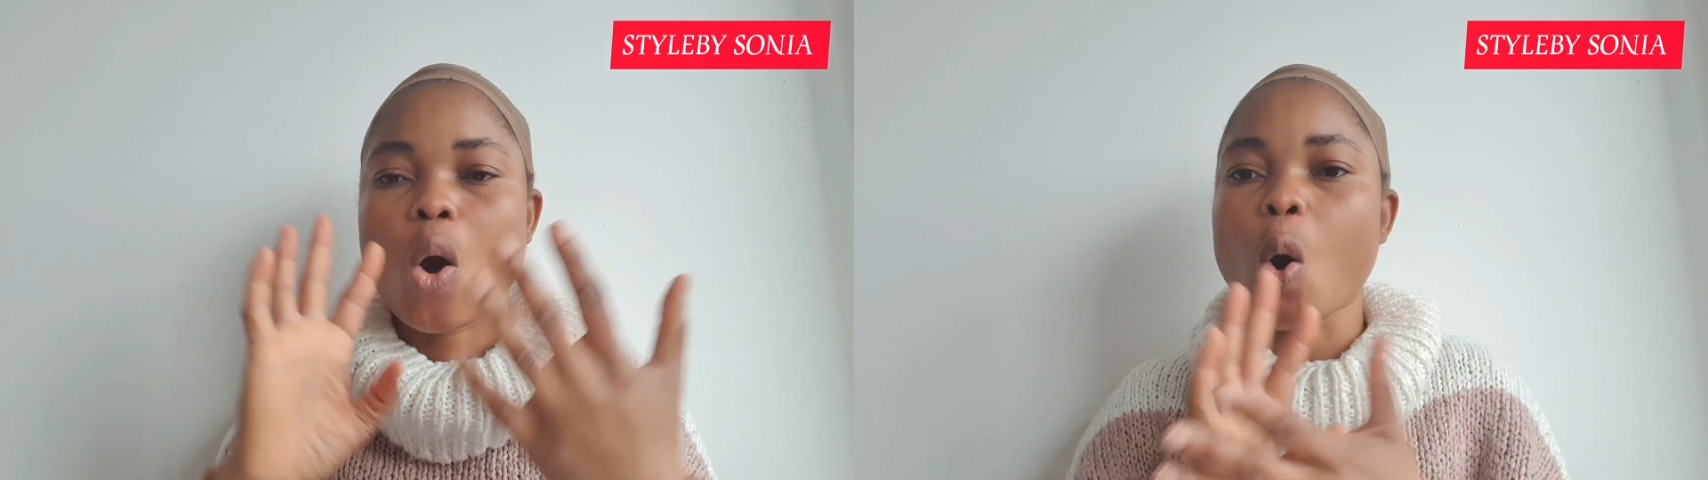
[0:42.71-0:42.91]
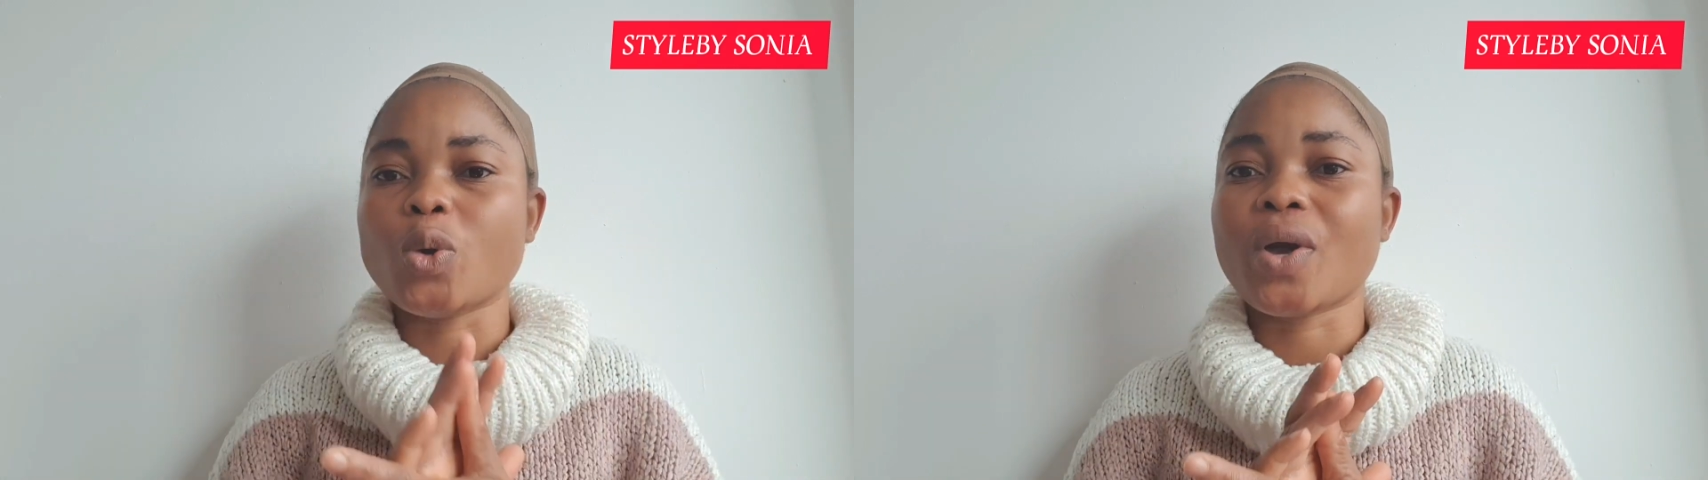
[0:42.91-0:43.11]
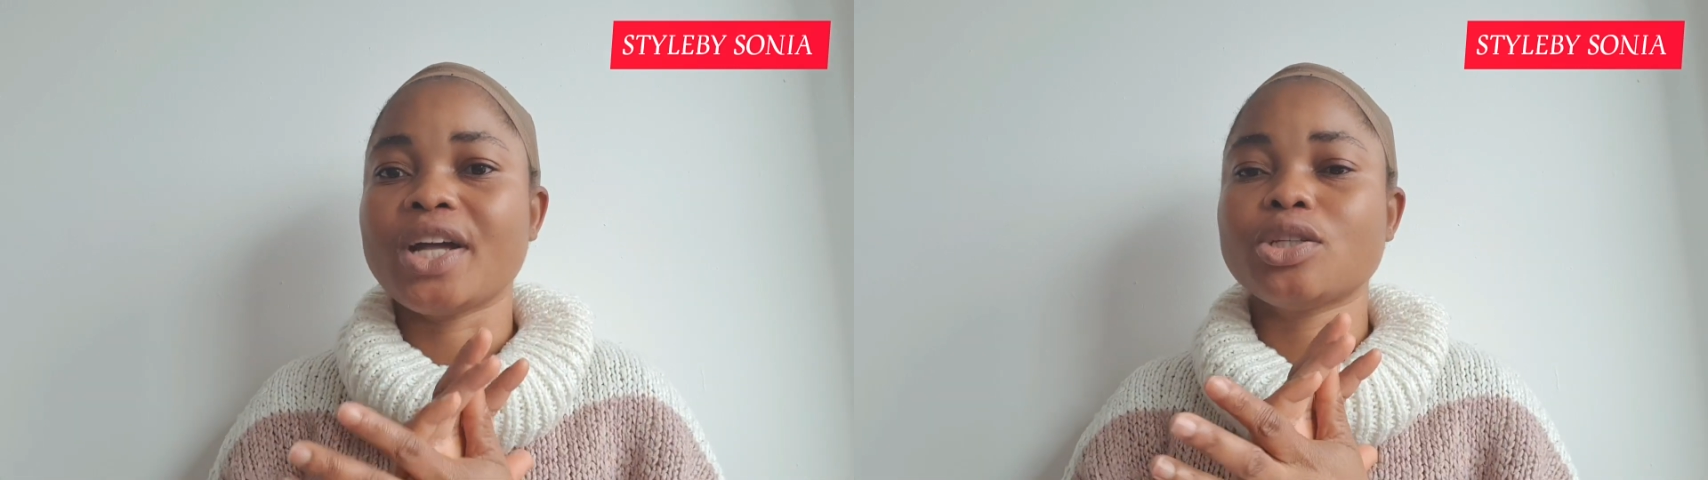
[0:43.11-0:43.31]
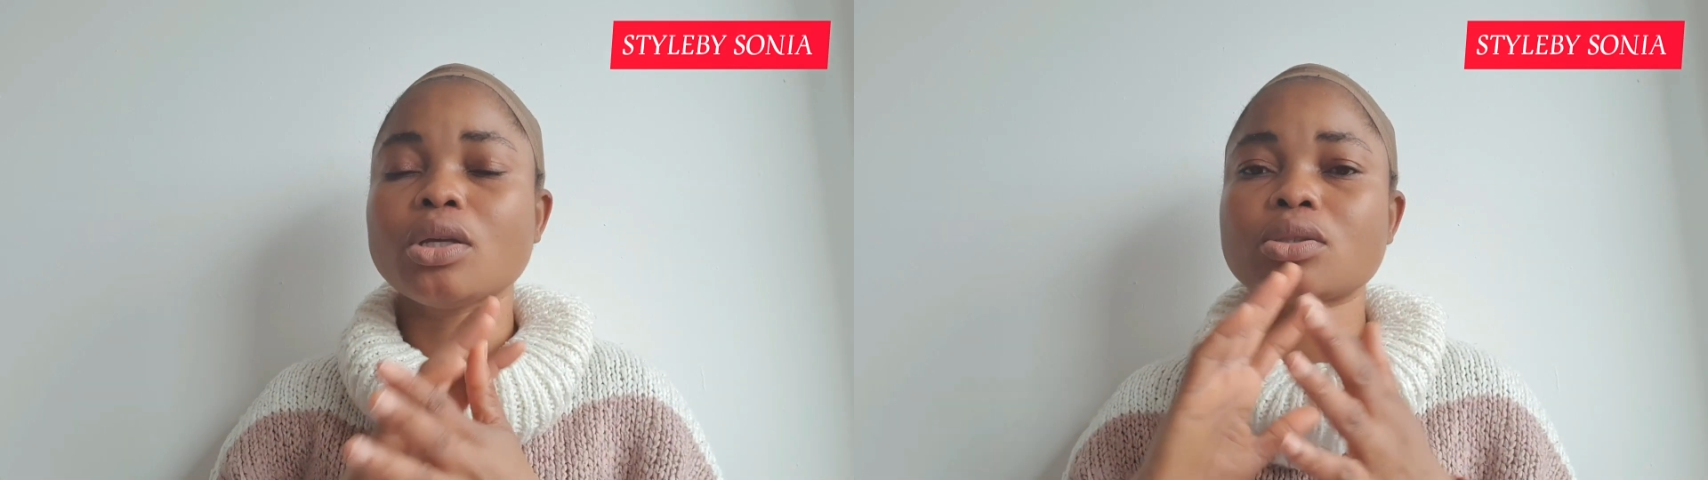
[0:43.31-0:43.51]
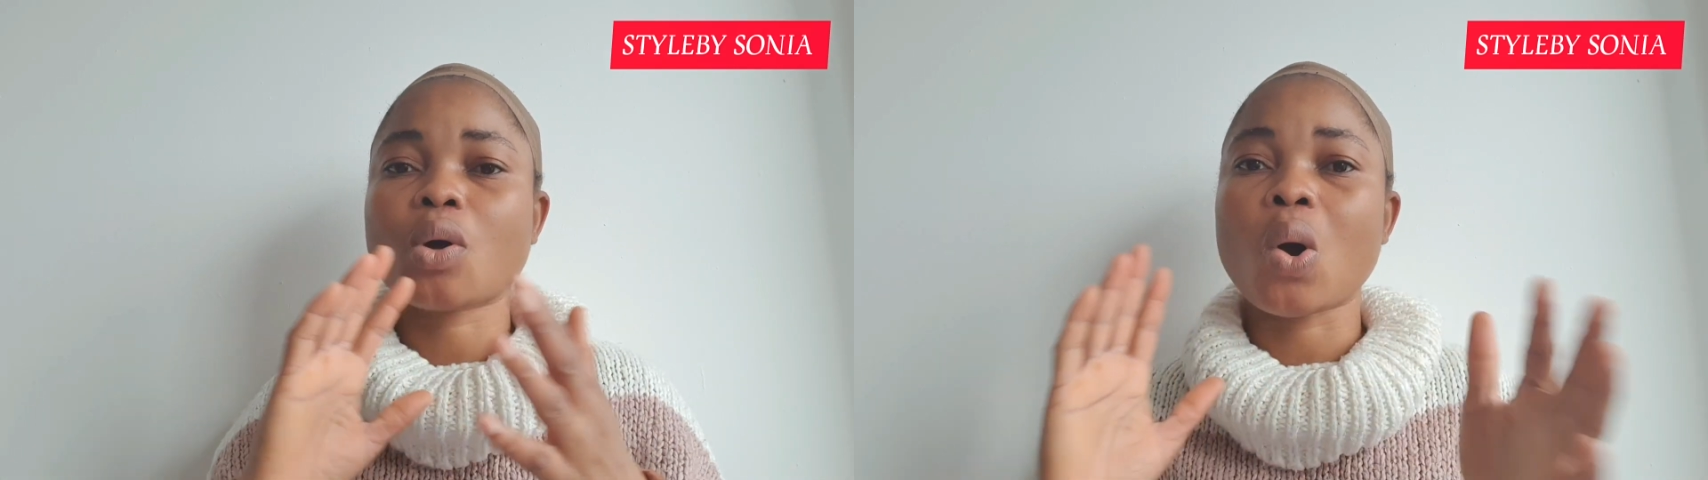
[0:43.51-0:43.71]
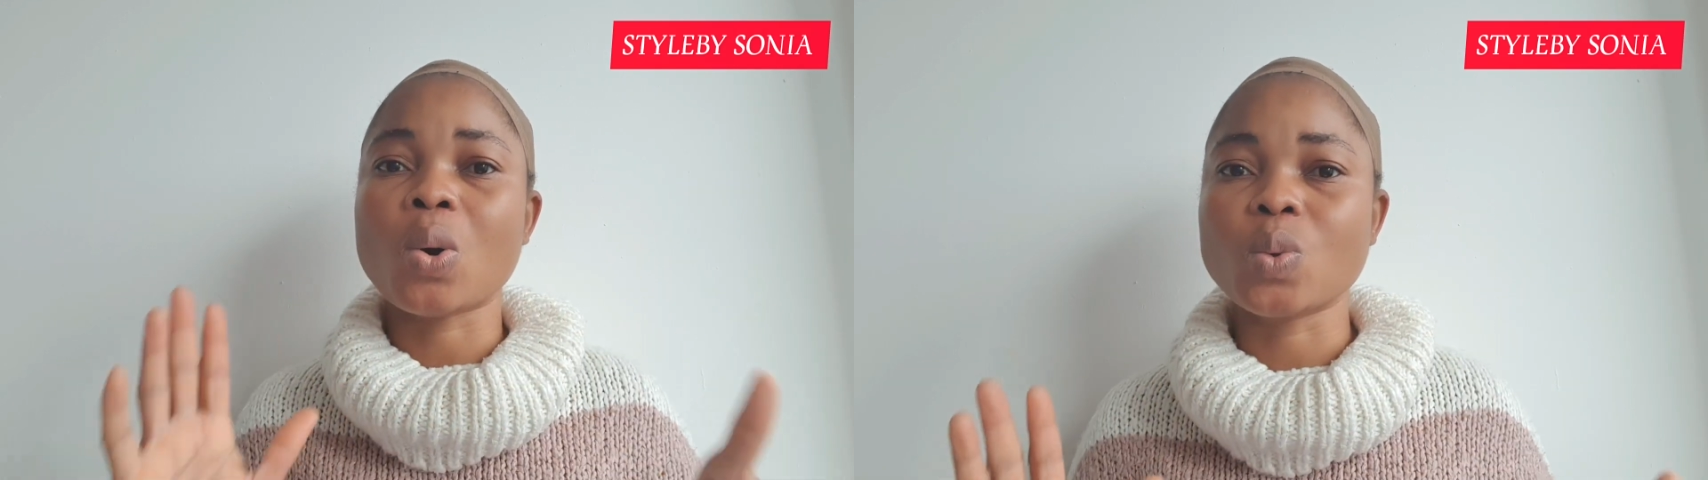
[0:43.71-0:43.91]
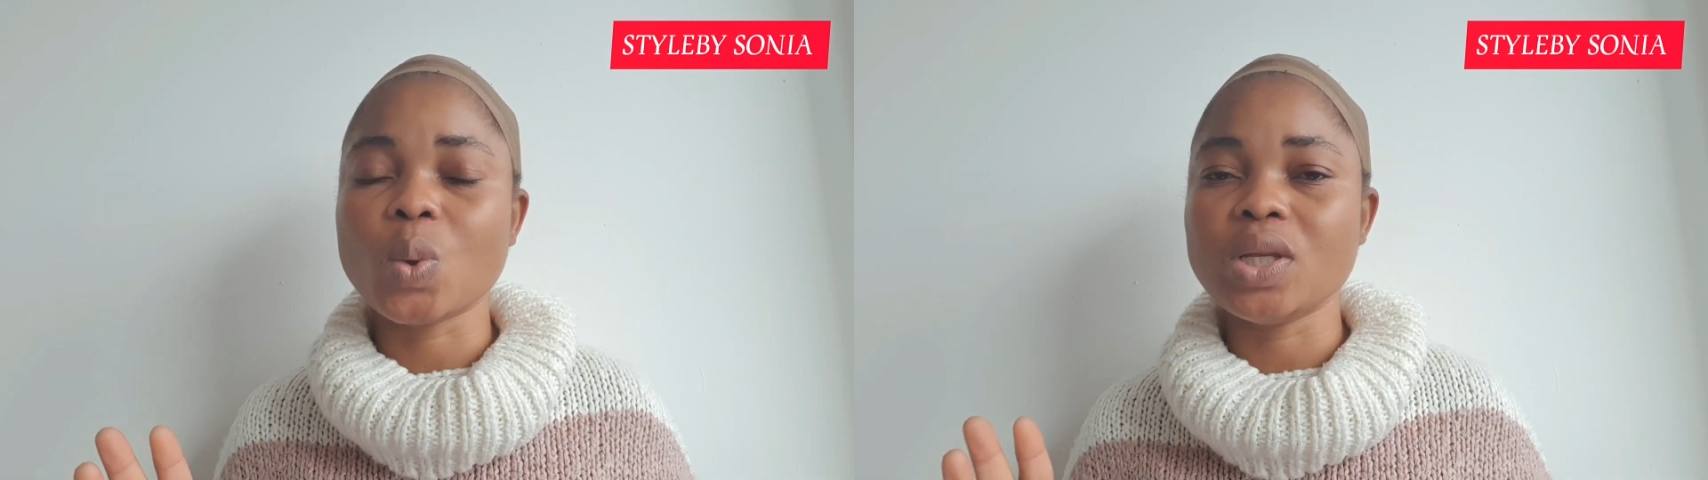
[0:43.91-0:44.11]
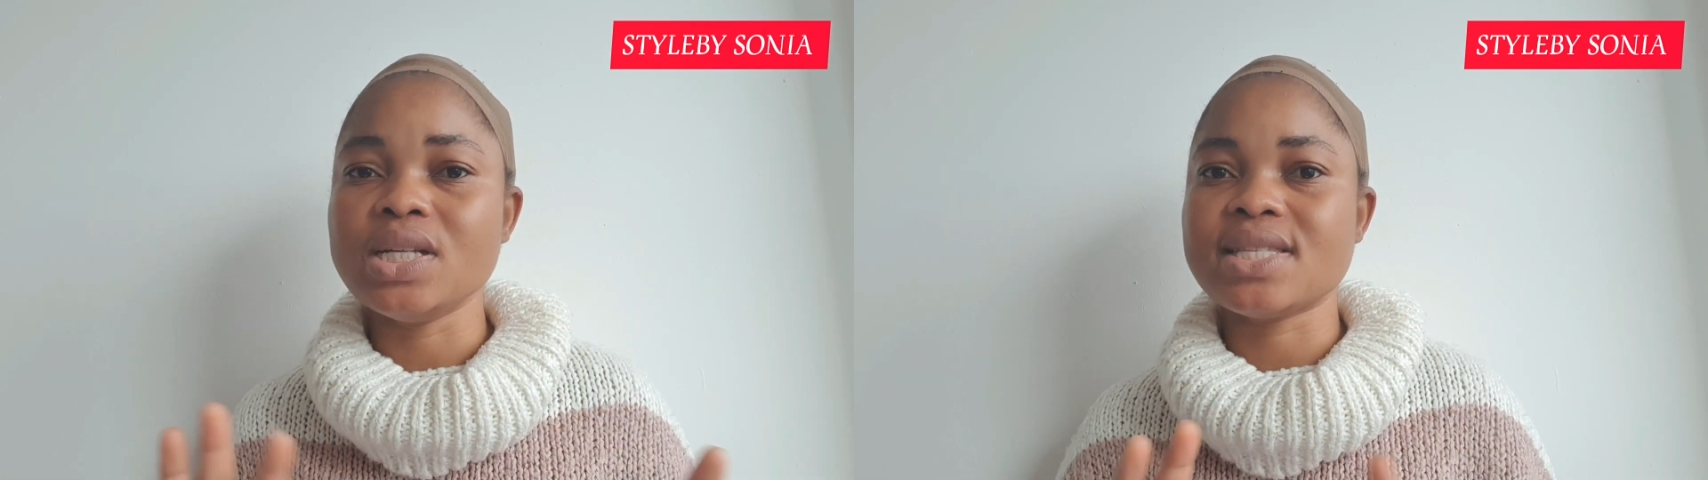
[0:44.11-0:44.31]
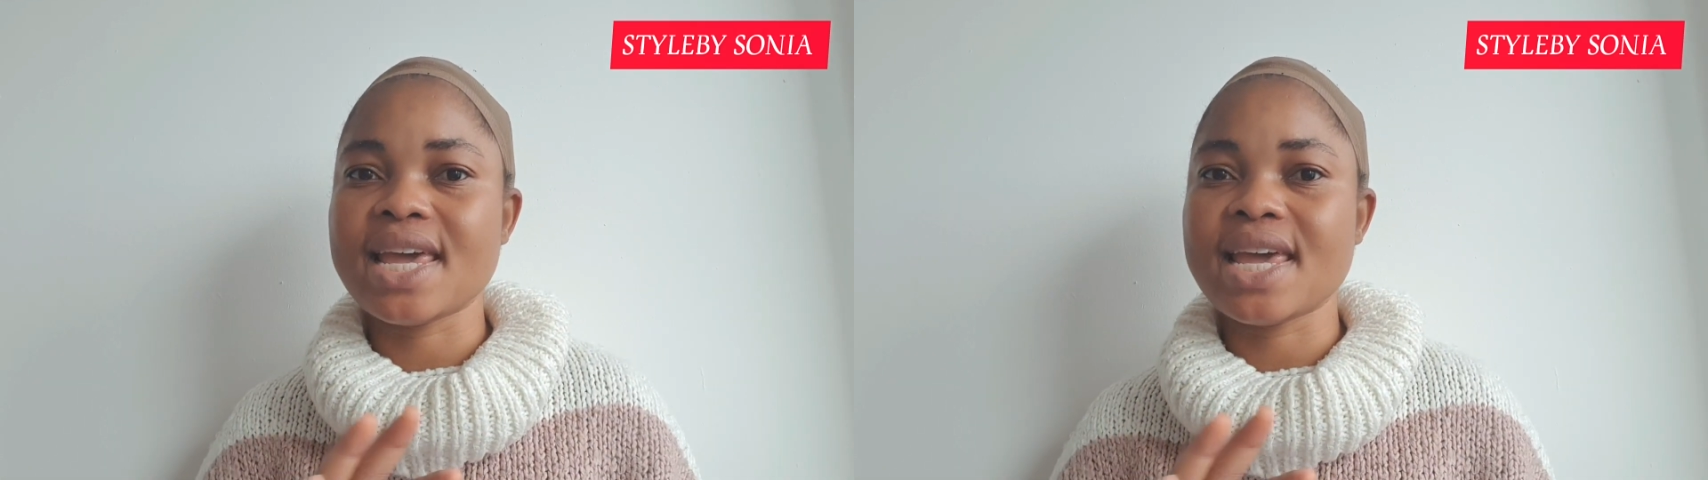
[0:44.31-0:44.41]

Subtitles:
or you can just roll it